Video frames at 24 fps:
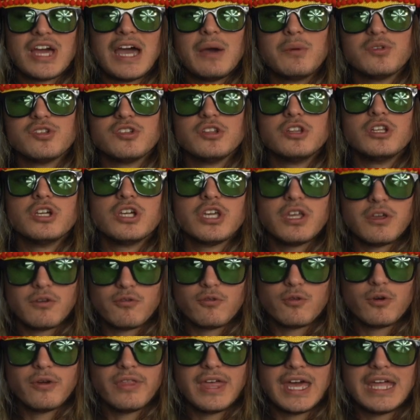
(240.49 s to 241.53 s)
I was looking
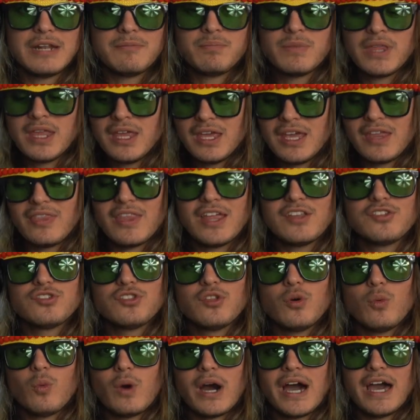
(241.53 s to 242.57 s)
for that. And that's
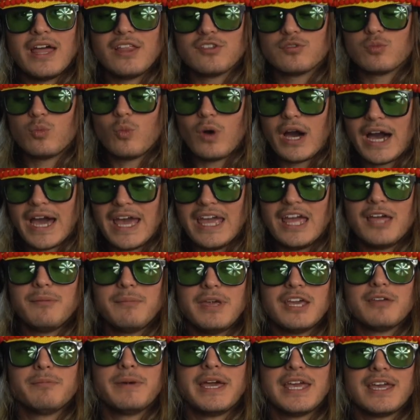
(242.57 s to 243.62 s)
the why. That's why I
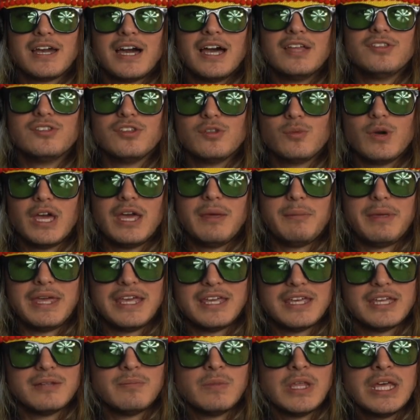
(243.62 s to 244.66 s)
make my content the way I
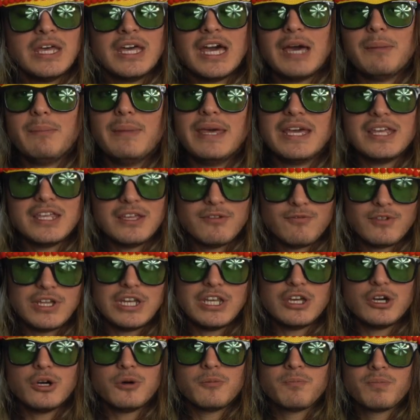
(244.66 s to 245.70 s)
make it. I'm making a
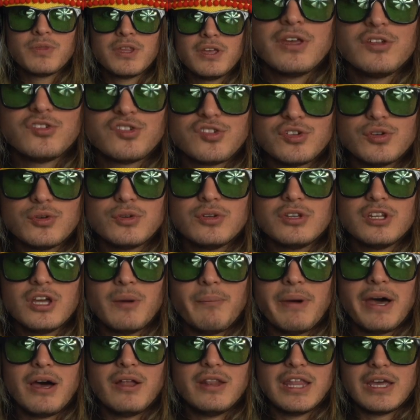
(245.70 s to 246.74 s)
video soon
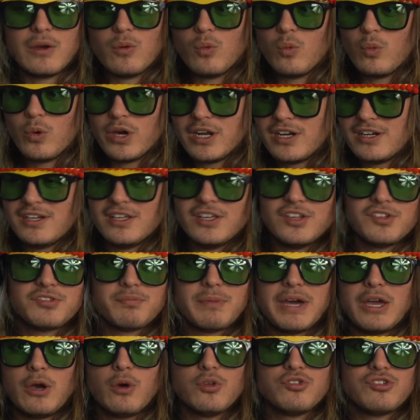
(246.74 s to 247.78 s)
about, like, what it is
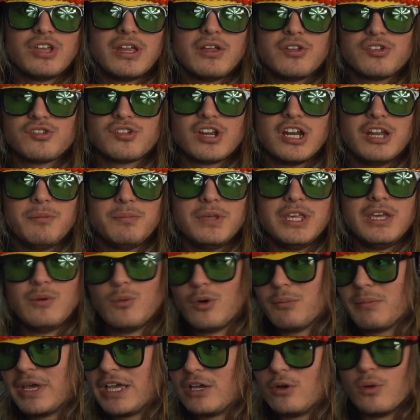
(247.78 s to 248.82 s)
my whole channel is trying to be,
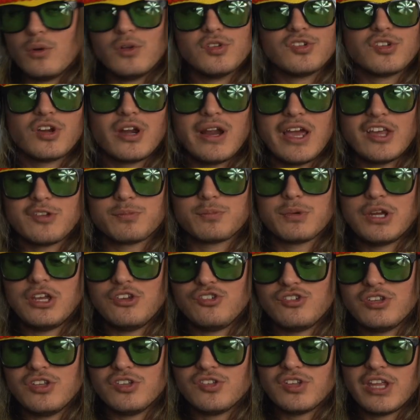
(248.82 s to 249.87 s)
what my goals are,
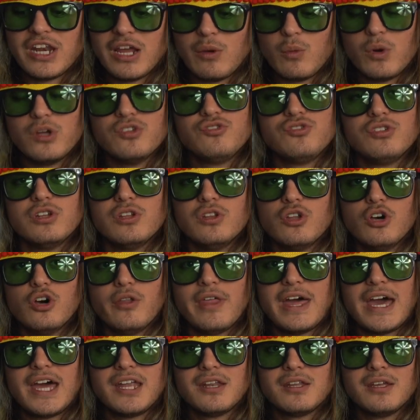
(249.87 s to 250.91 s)
aspirations. And I want you to know
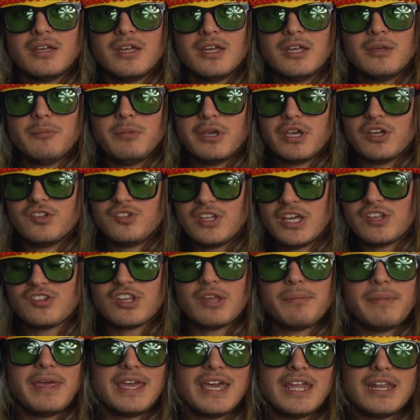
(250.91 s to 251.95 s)
that, because yes,
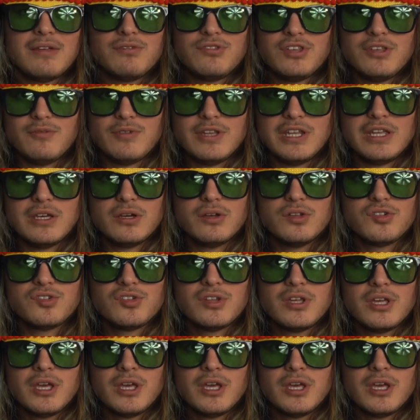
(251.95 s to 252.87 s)
I make NFT videos,